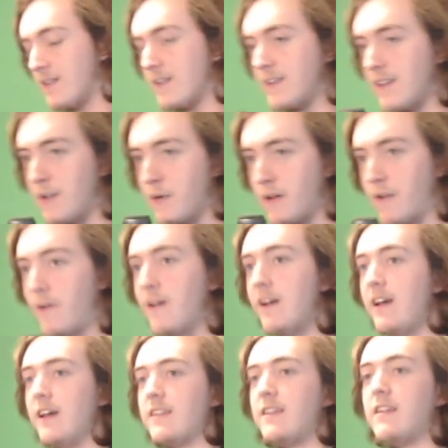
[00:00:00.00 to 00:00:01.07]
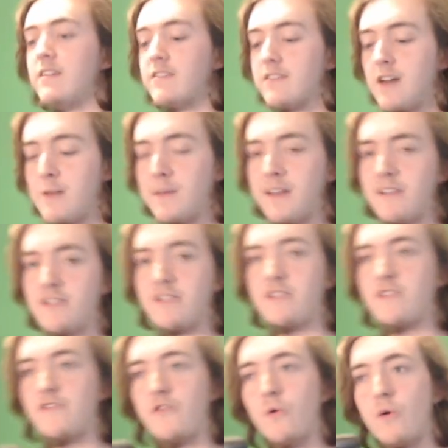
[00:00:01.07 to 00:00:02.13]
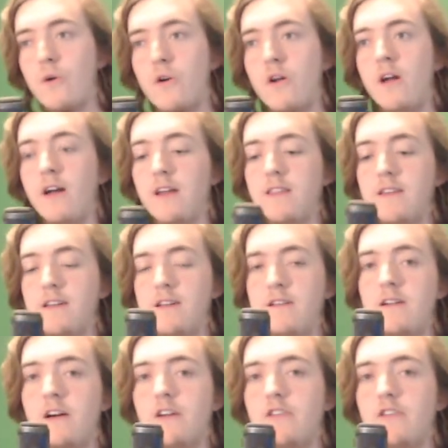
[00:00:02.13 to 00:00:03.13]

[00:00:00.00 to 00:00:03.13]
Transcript: There we go. That is the nominations for the